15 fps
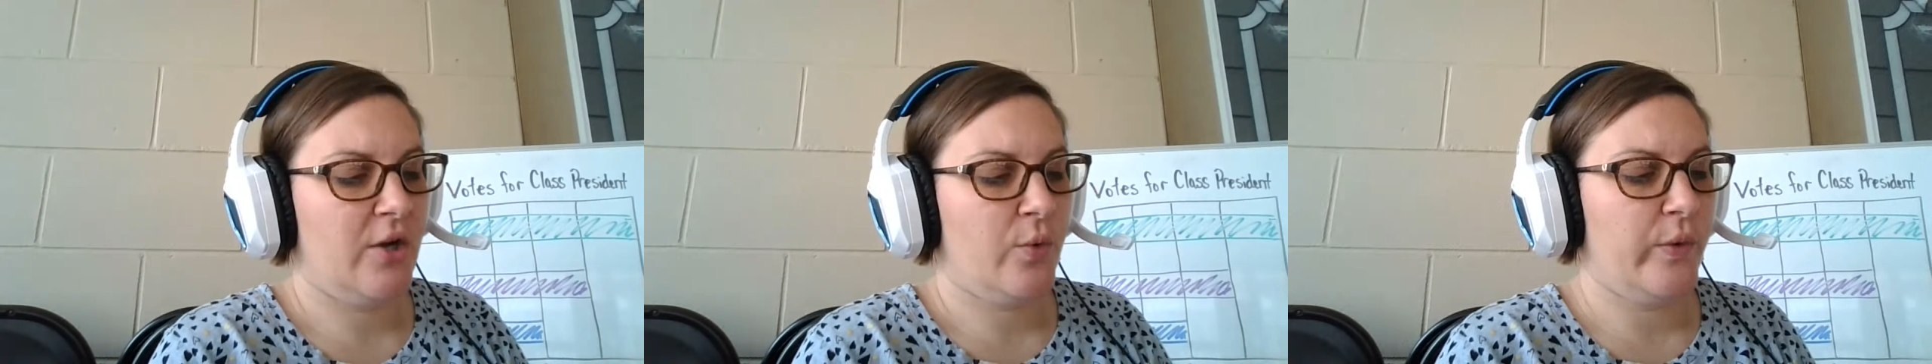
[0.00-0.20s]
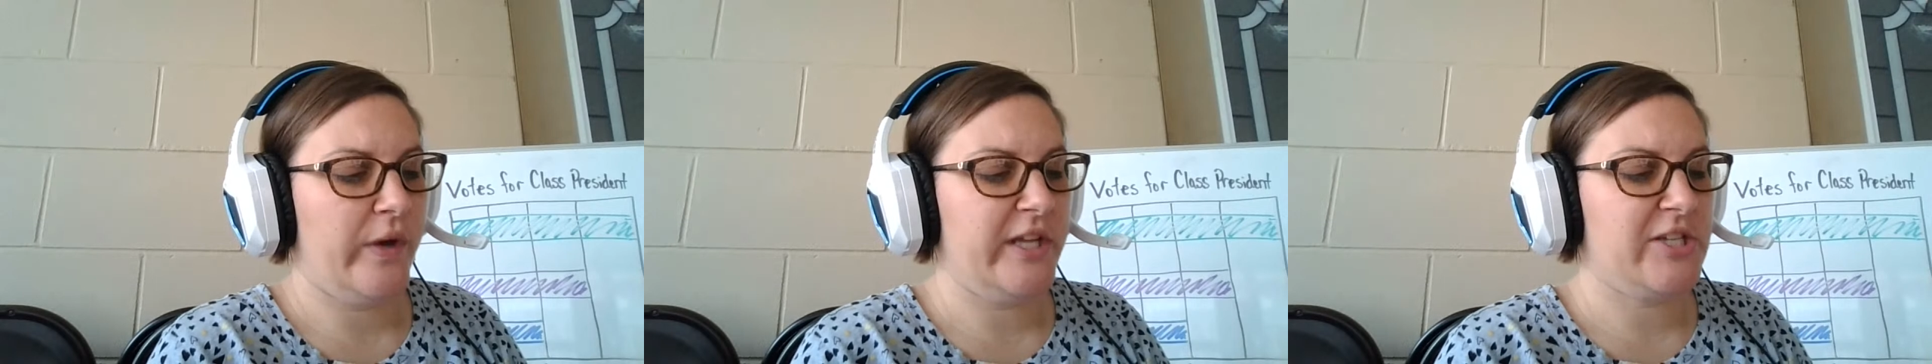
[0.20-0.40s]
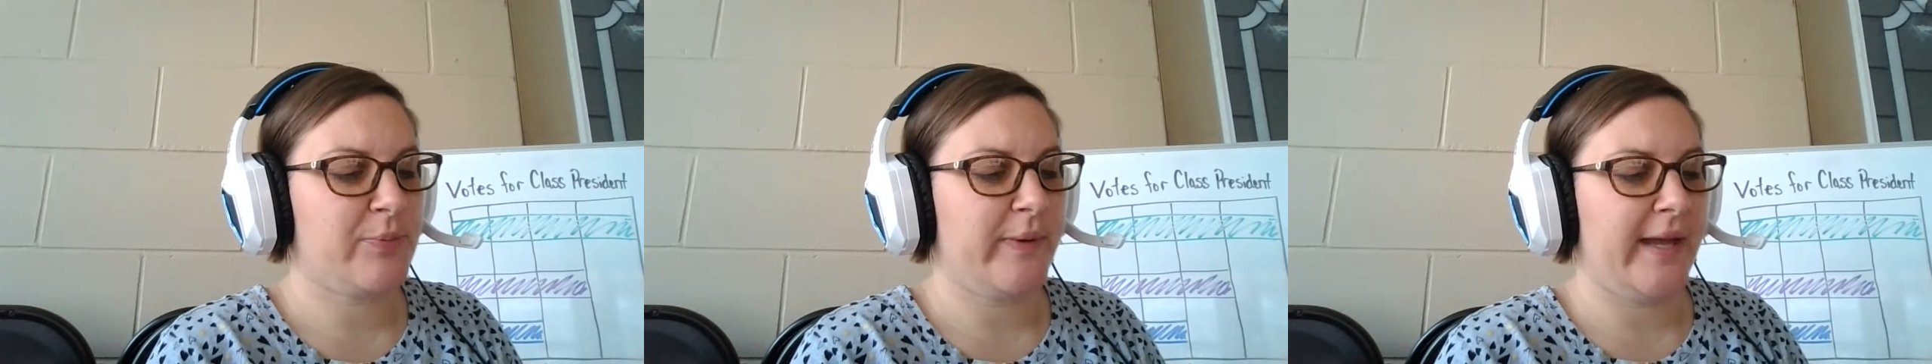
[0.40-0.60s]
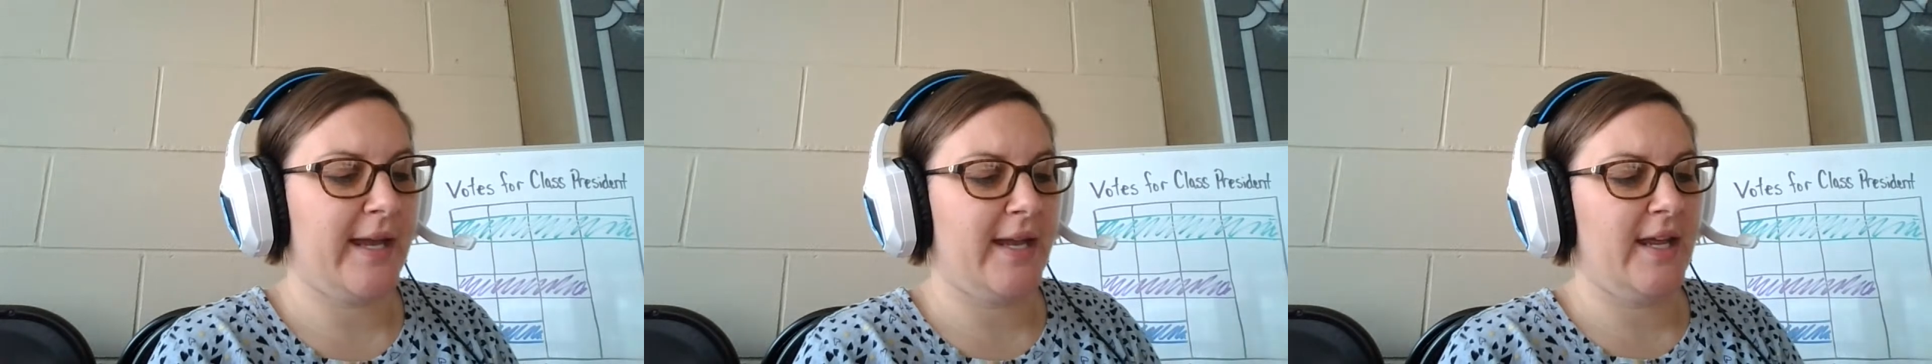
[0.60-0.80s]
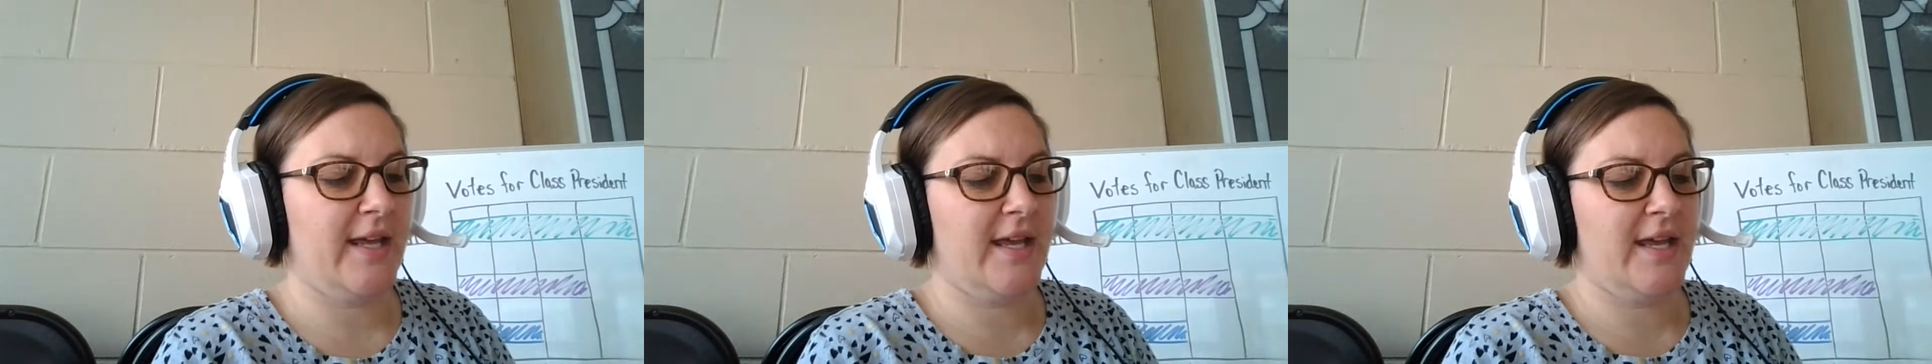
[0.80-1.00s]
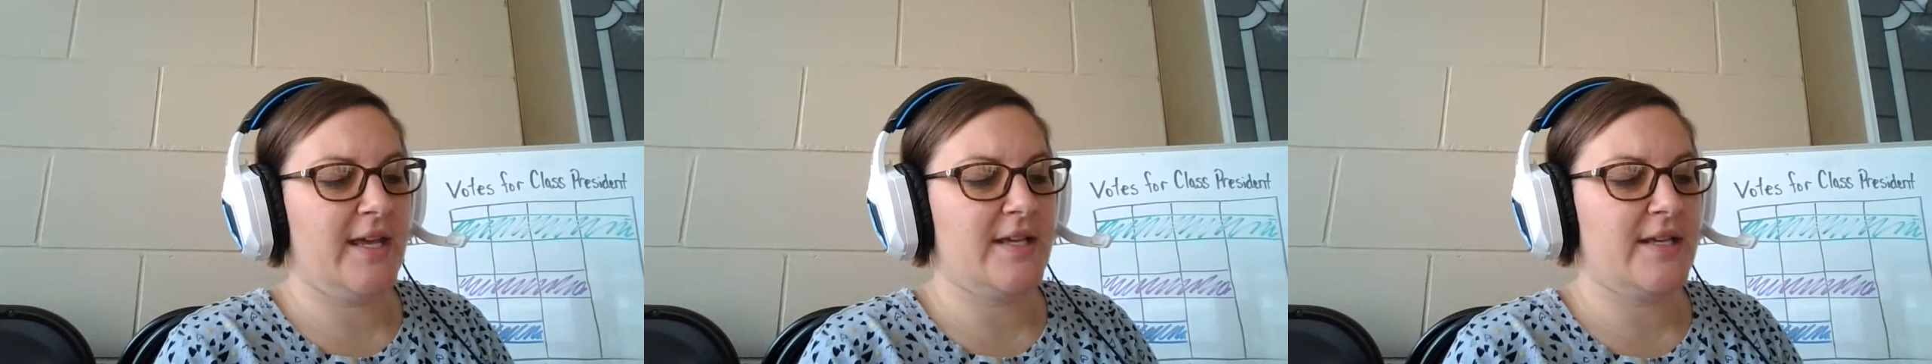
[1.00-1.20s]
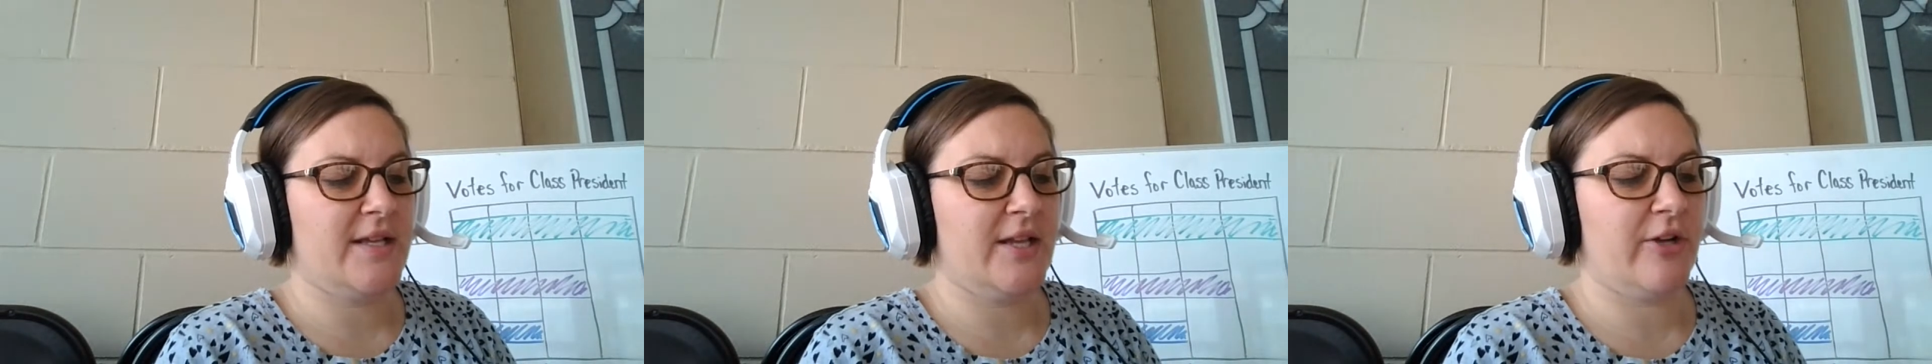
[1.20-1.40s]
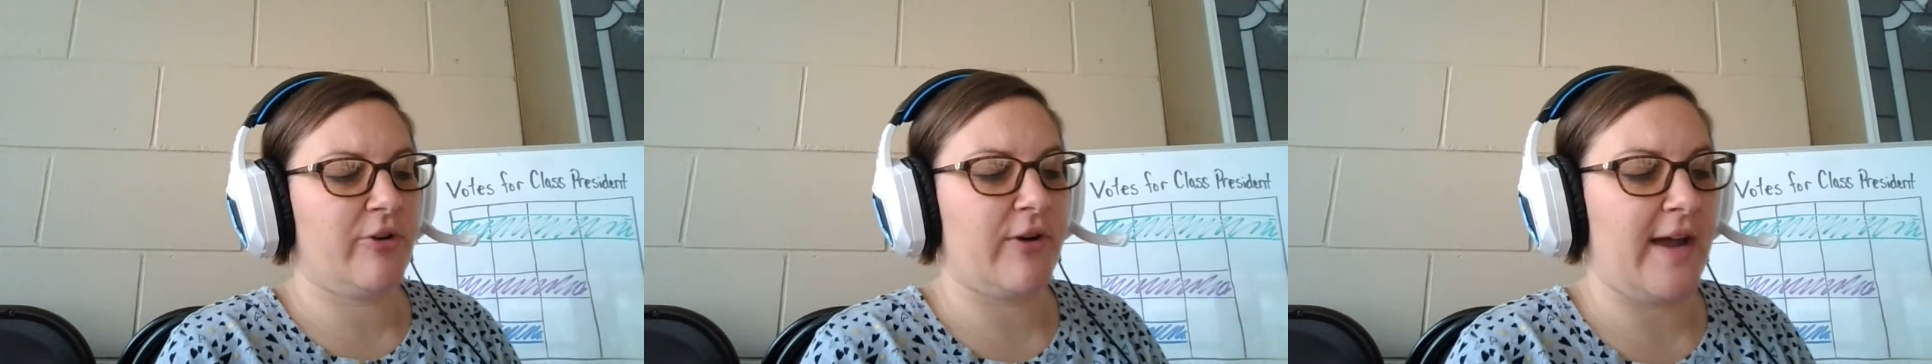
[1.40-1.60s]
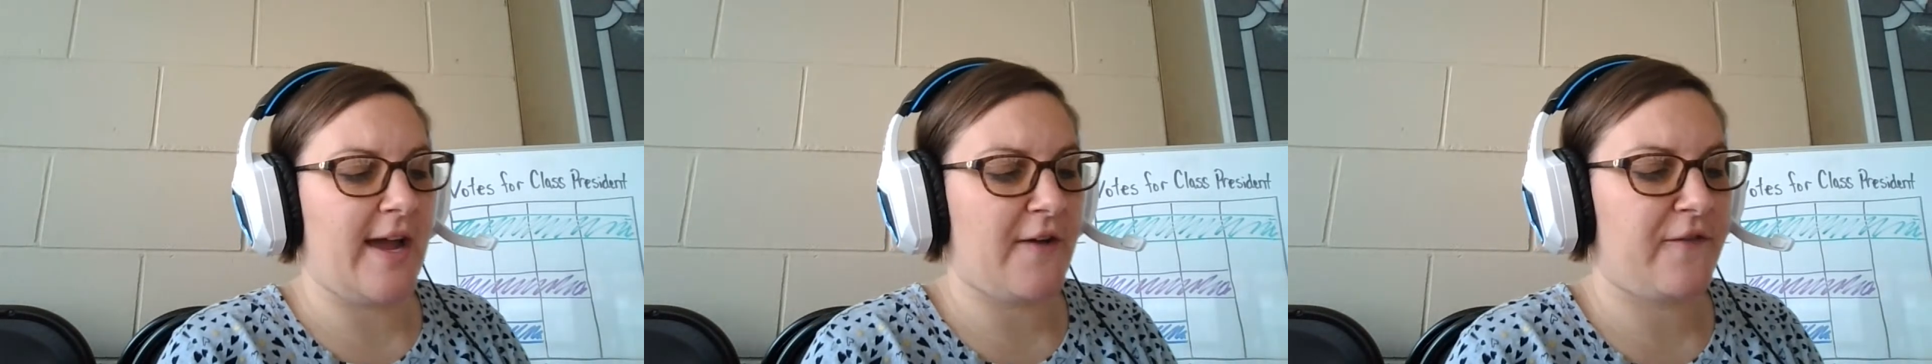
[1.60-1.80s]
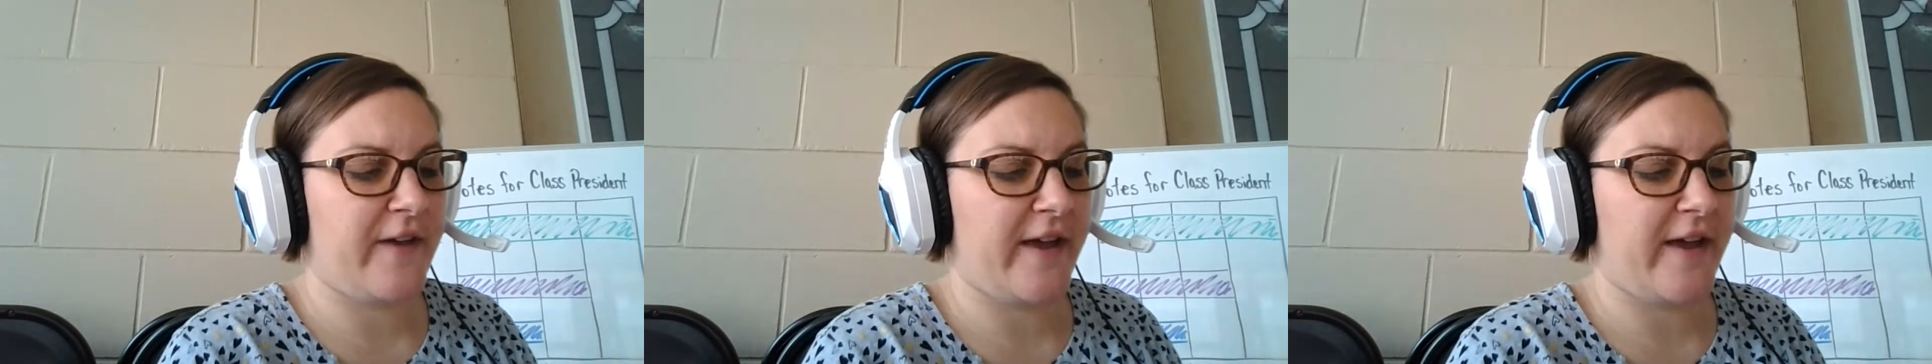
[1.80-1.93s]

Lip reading: Which planet in the graph